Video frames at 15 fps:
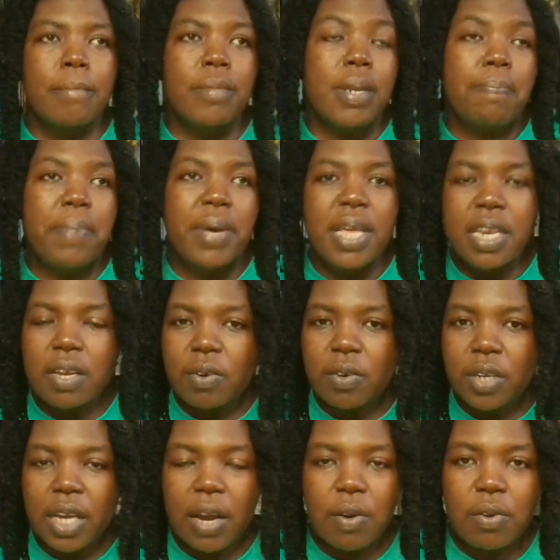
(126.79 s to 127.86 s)
depending
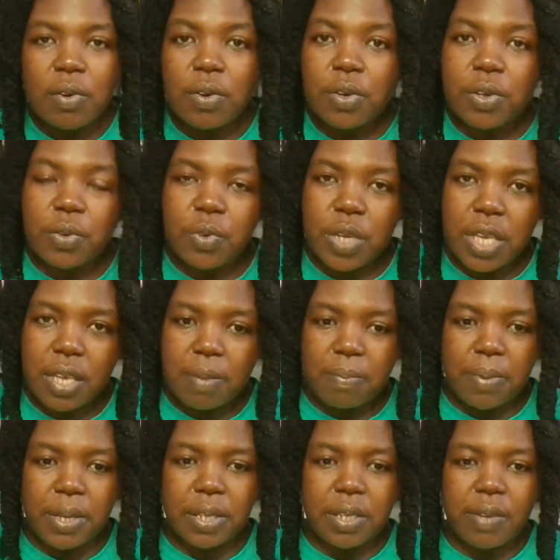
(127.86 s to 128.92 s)
on how long you
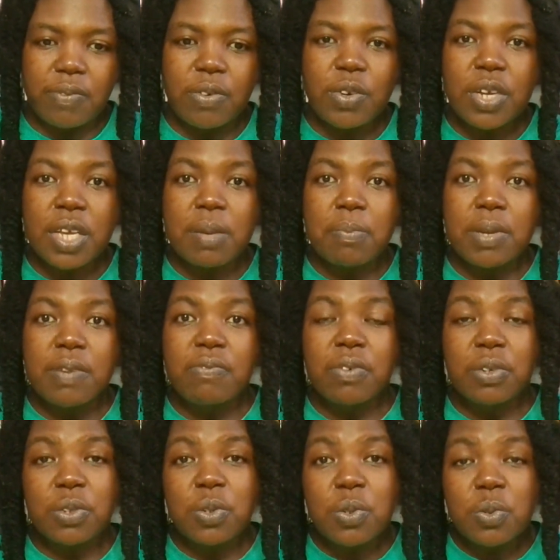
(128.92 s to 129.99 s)
keep it, if you keep it for
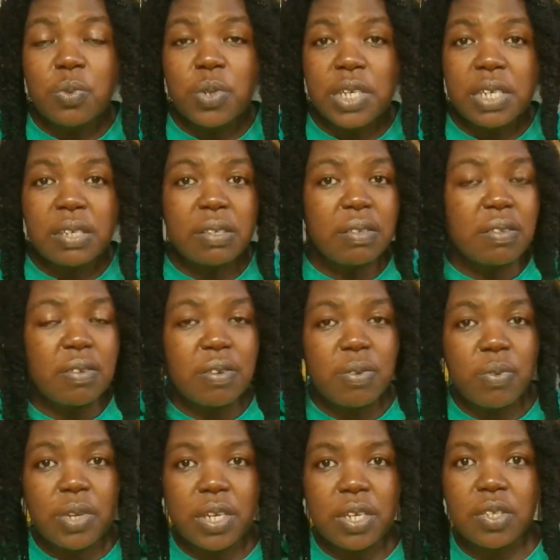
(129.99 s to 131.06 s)
2 weeks, 3
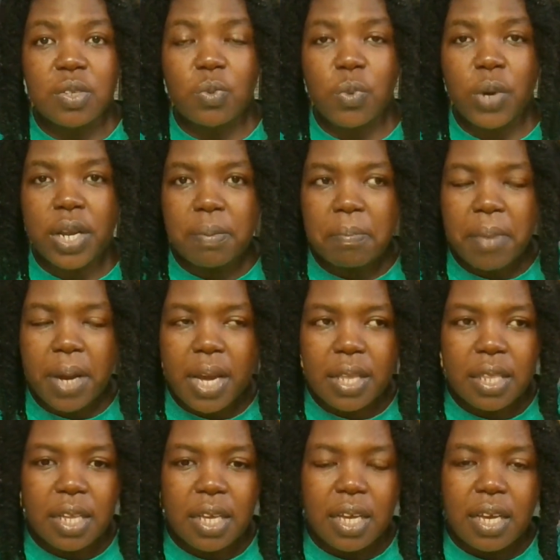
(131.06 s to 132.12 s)
weeks, 1
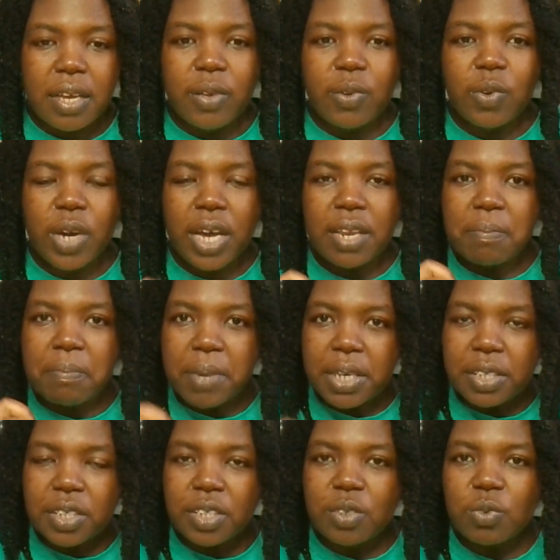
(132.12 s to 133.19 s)
month, you can
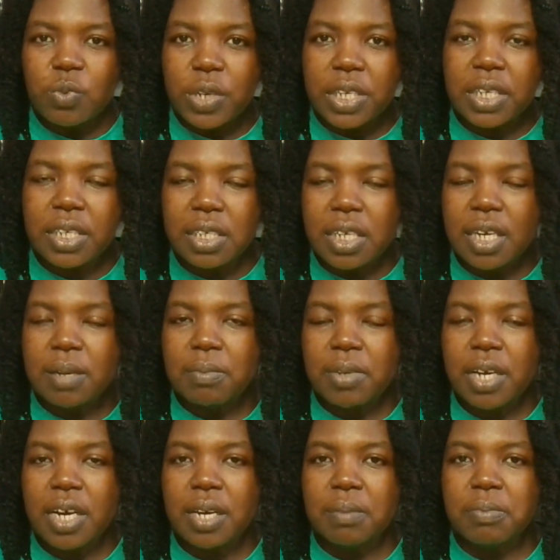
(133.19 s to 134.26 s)
imagine when the time
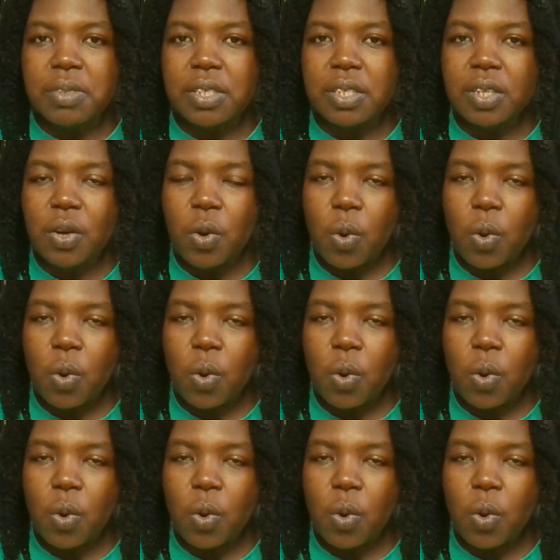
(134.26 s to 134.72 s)
comes